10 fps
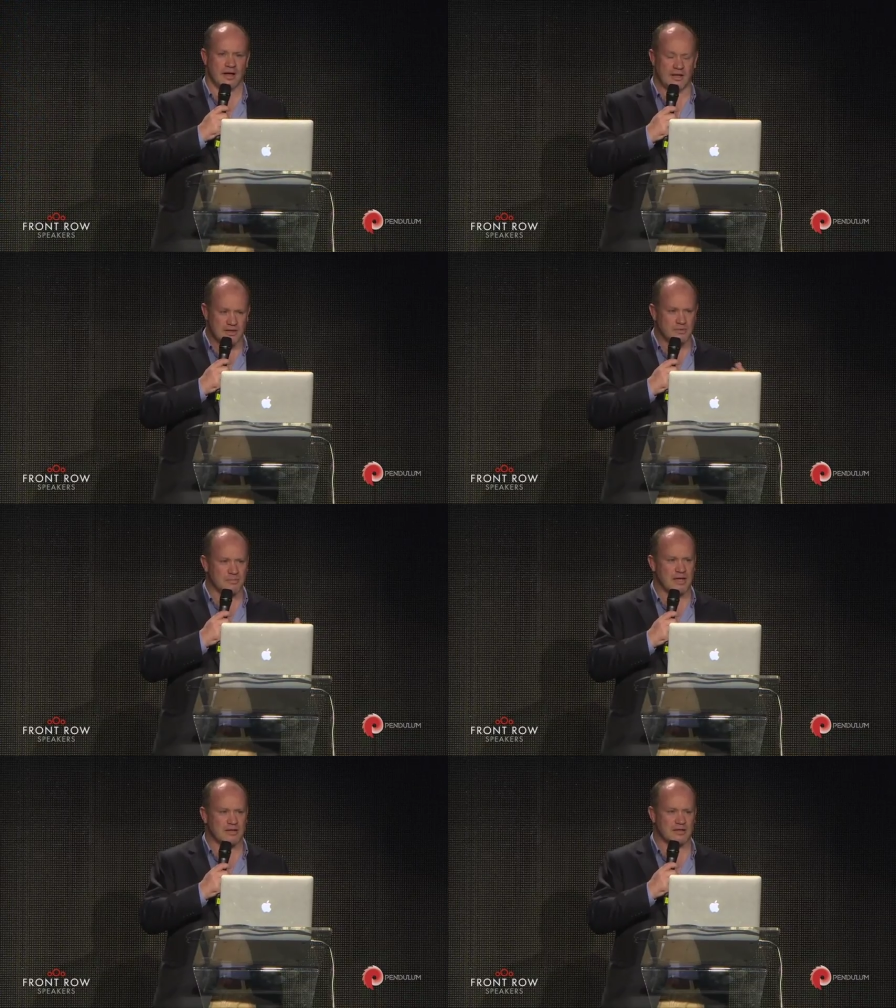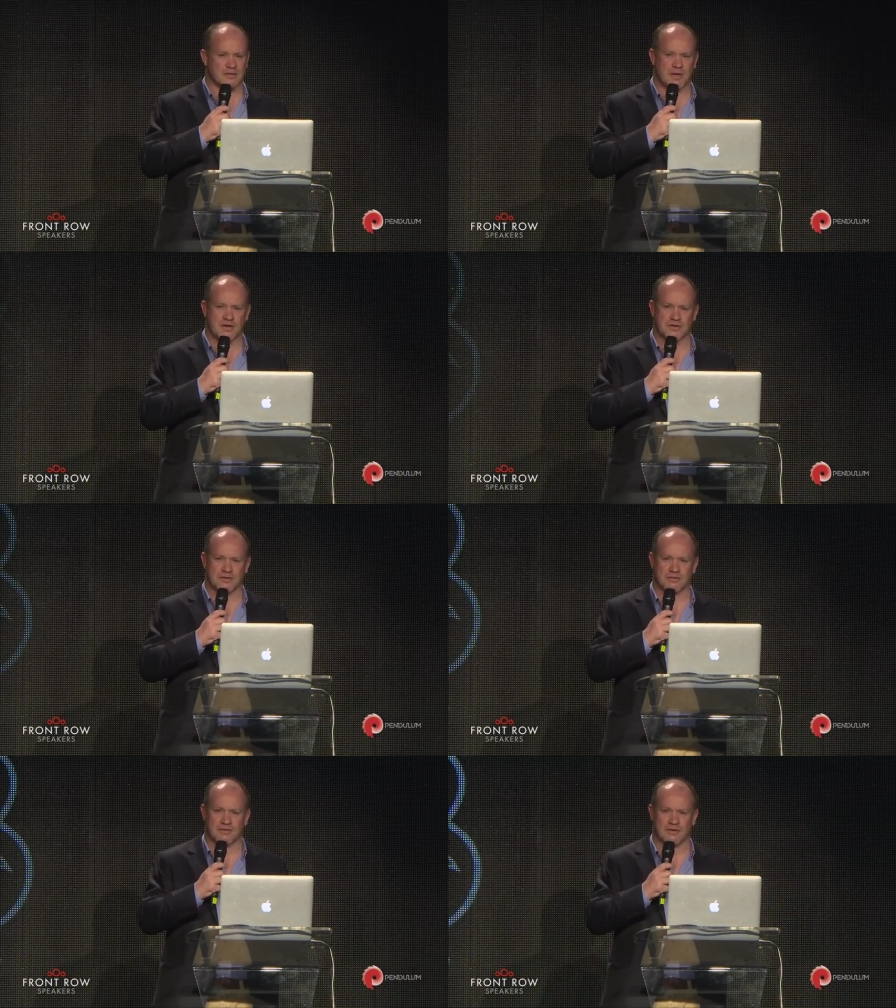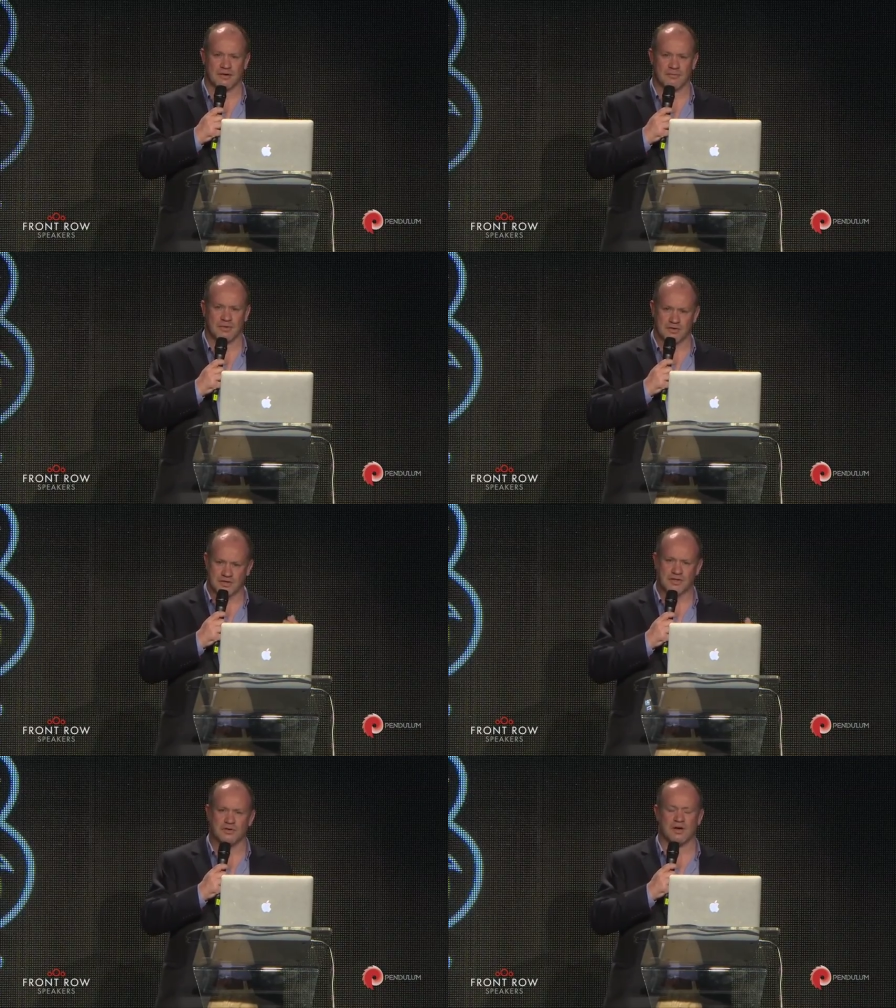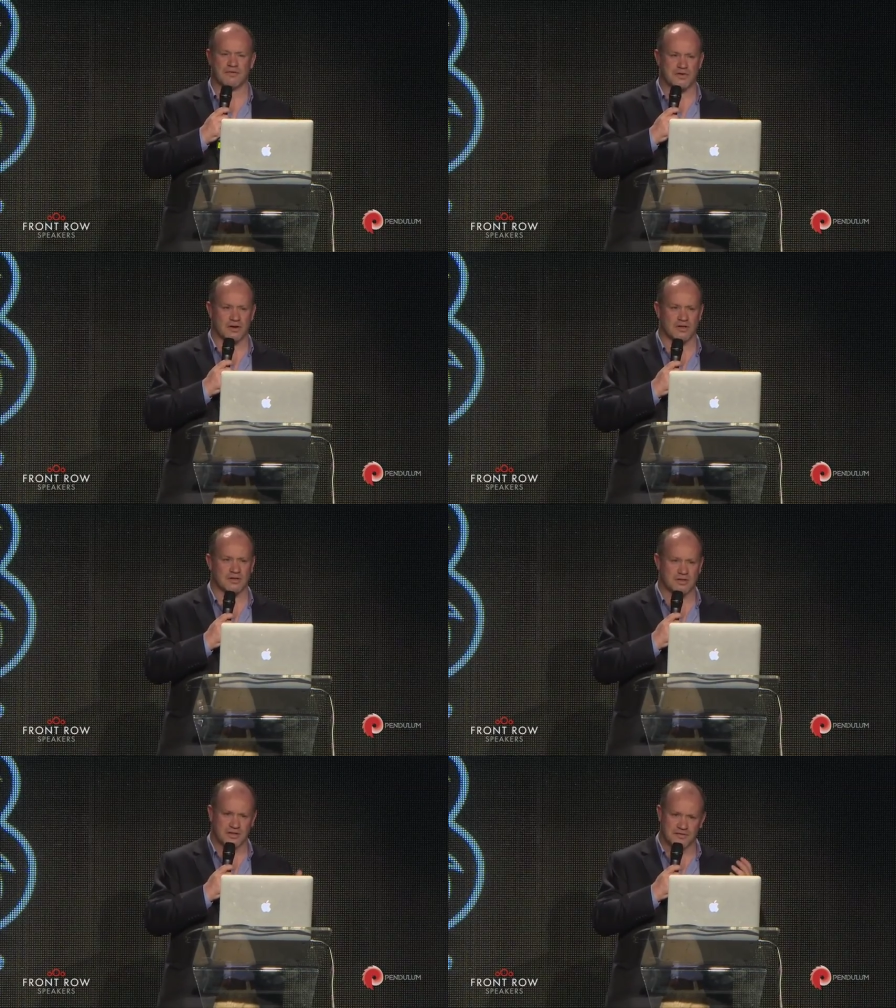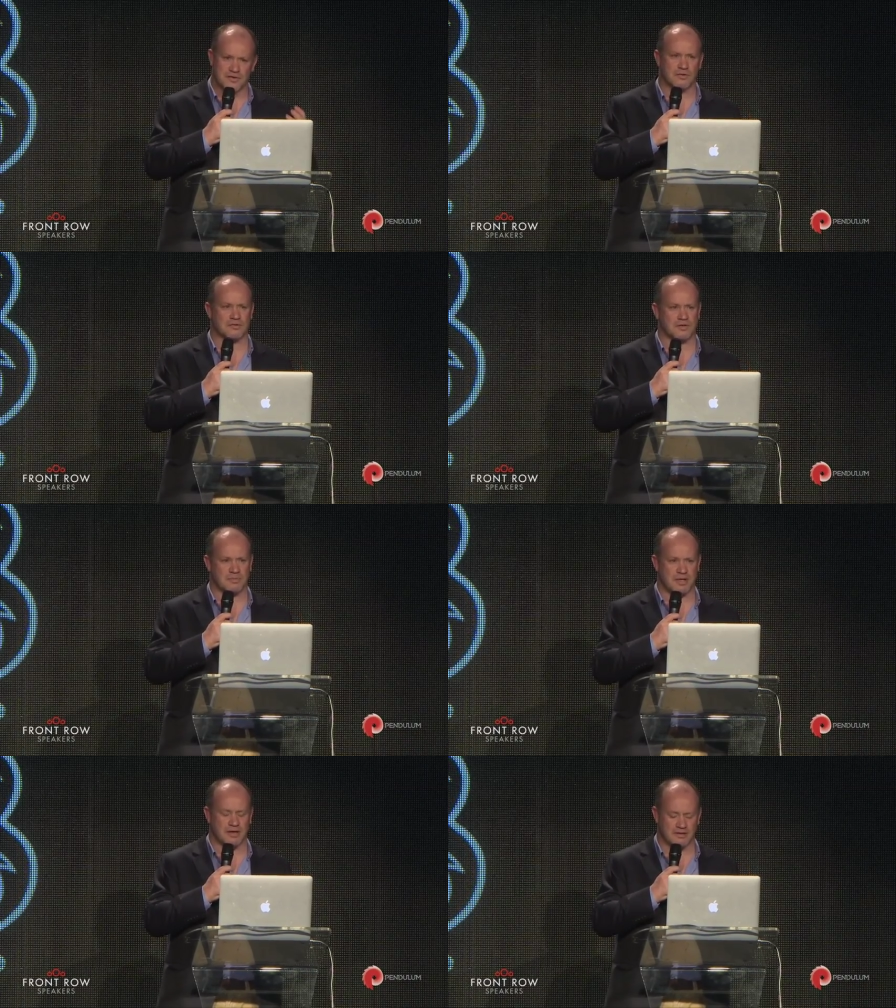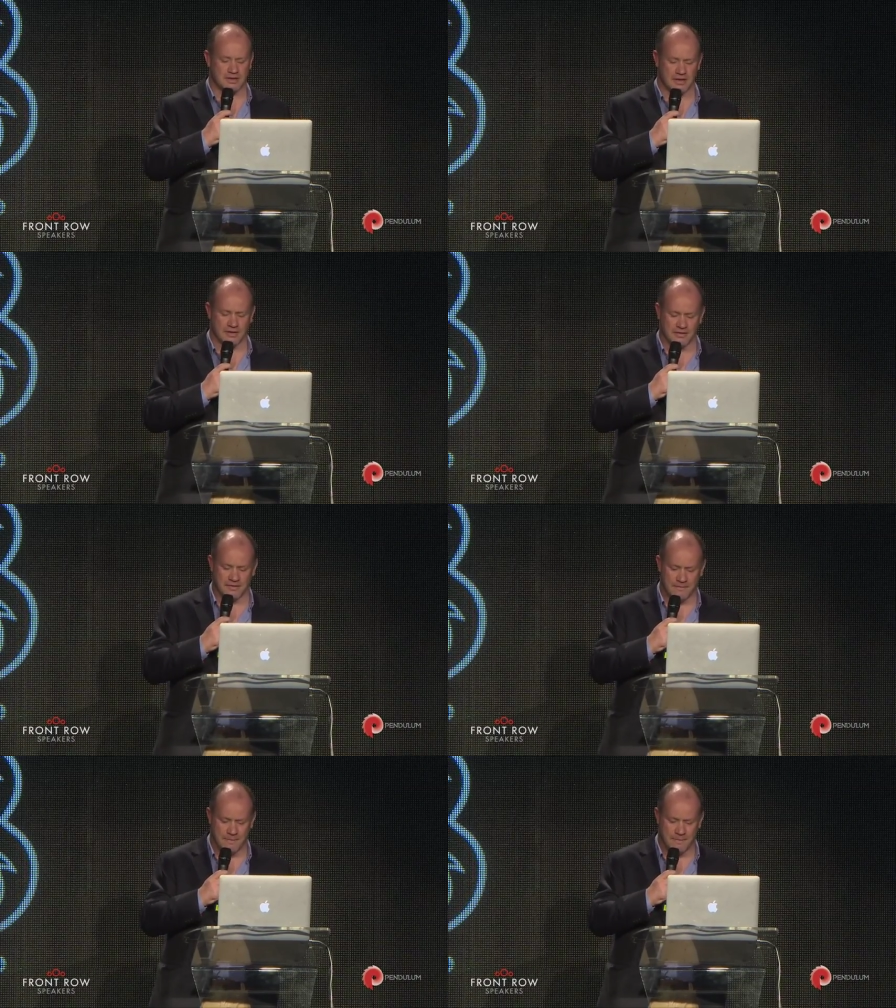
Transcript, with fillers: And that's what makes it special, because you do have choices and you've chosen to be here tonight.